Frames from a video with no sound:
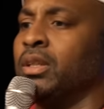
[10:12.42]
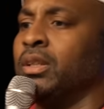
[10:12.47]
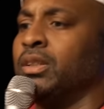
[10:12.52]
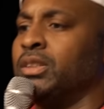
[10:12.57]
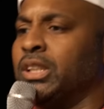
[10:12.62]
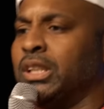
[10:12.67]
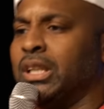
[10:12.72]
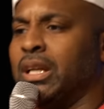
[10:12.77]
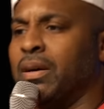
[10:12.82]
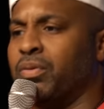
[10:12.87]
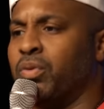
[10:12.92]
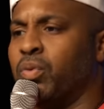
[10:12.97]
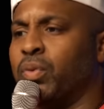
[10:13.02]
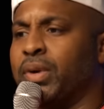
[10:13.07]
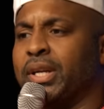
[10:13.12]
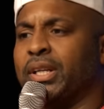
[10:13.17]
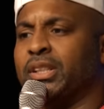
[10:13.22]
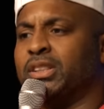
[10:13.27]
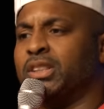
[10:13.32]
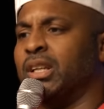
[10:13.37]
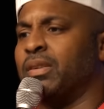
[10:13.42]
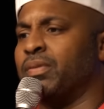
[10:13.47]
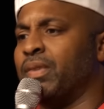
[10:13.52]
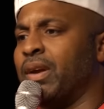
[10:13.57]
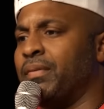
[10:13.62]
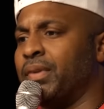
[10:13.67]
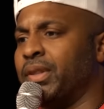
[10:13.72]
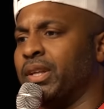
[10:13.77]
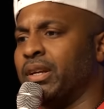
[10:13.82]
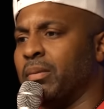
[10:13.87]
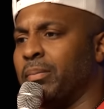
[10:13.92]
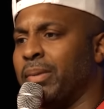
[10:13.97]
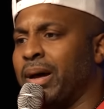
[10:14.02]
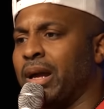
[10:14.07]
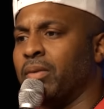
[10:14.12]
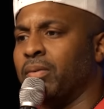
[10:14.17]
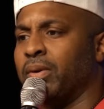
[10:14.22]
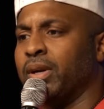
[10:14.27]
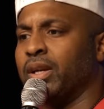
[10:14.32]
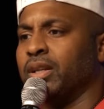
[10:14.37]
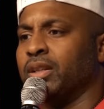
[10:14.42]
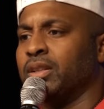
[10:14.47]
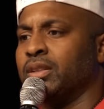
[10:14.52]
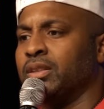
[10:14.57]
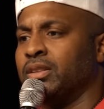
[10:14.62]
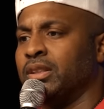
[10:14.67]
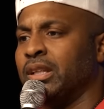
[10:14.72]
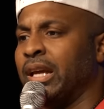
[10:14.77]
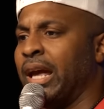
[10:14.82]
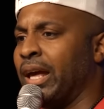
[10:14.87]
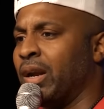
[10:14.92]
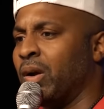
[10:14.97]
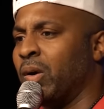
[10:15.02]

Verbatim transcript: She loved rings. She loved everything about a ring. She had